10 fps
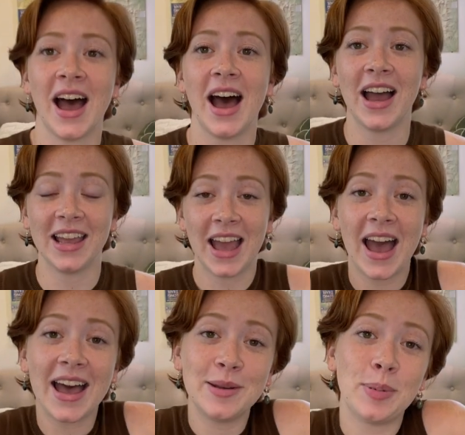I
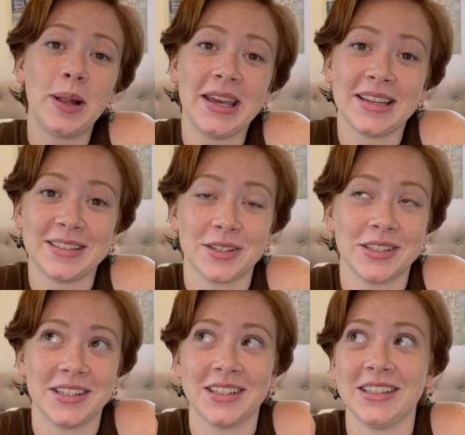had planned
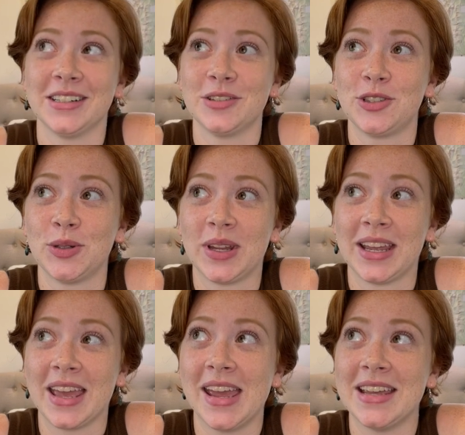on
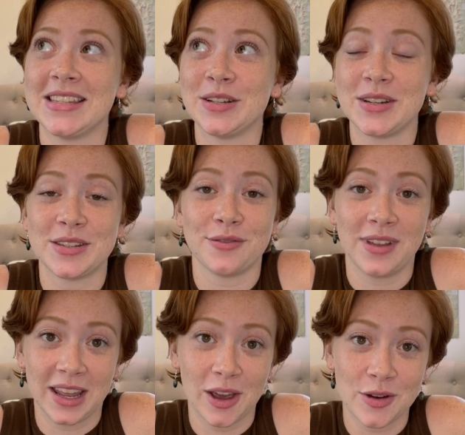shooting a series of
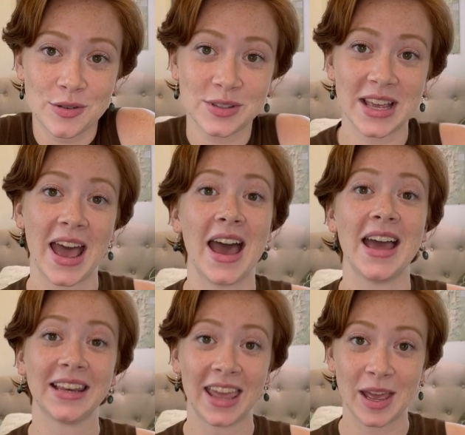videos
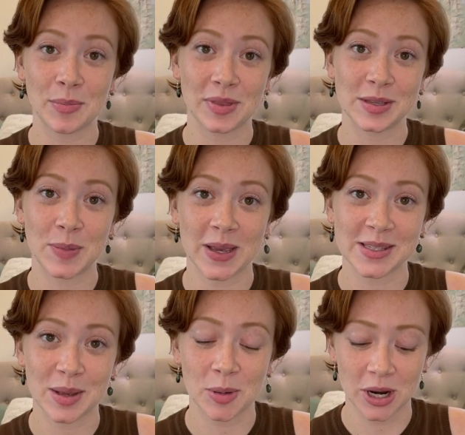at camp this past
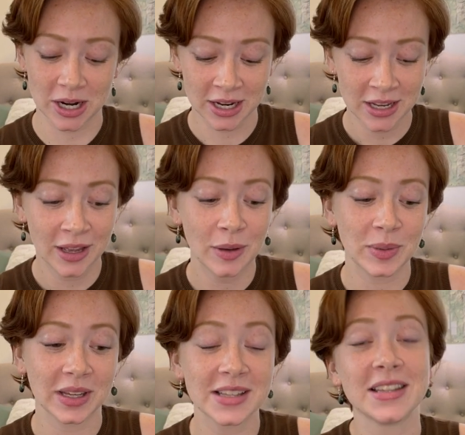summer
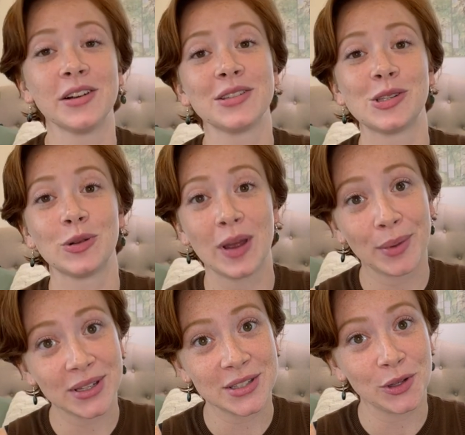because there is a
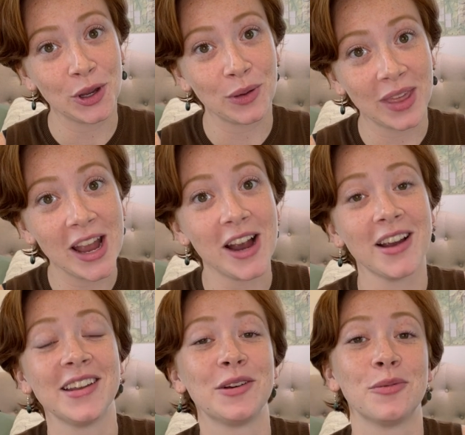ceramic studio there
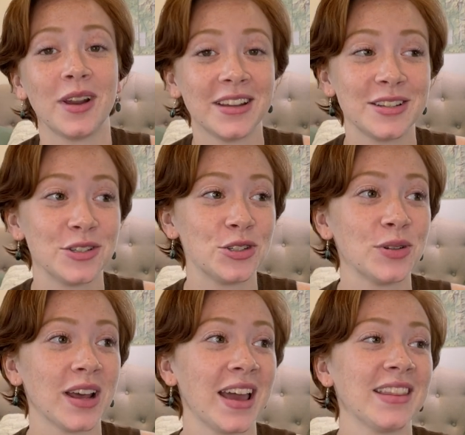and I wanted to shoot.
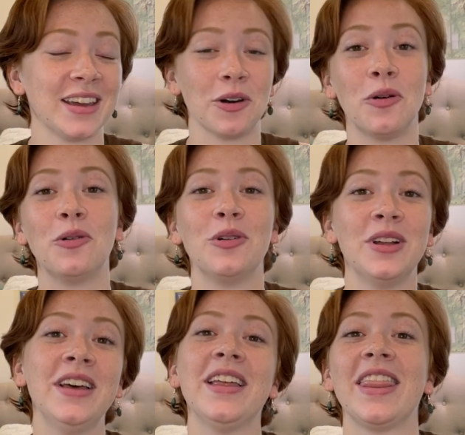I had like a whole
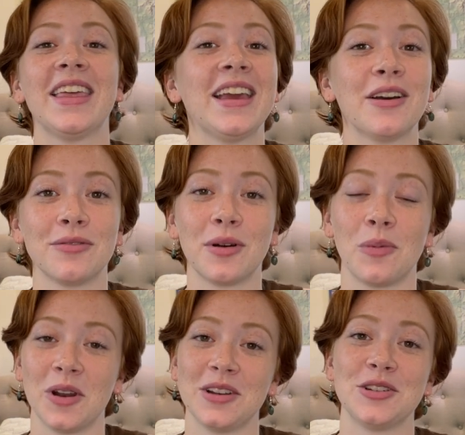thing of I
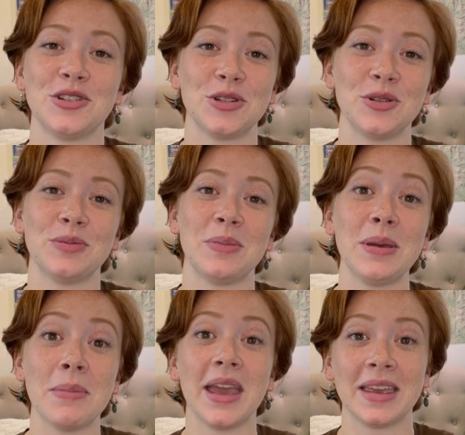wanted to shoot me
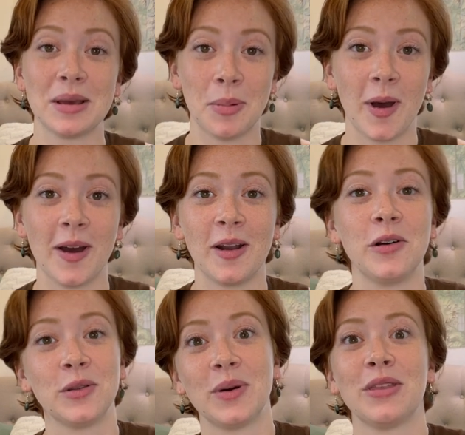making a pot
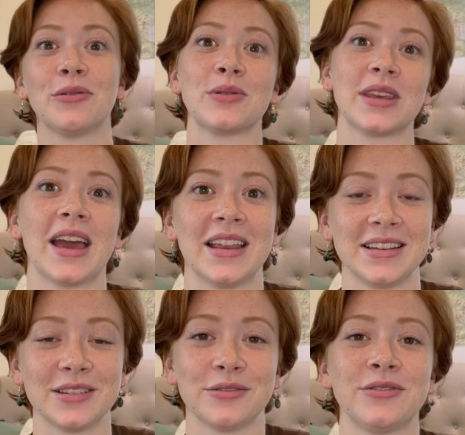all the way through the
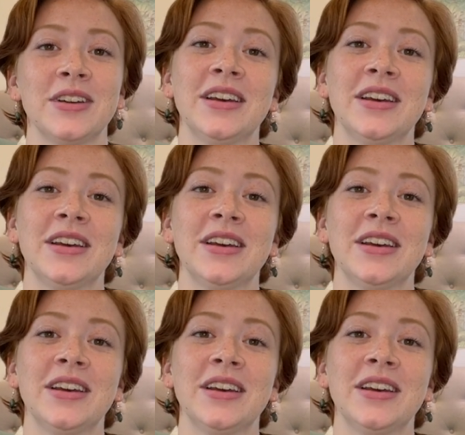end of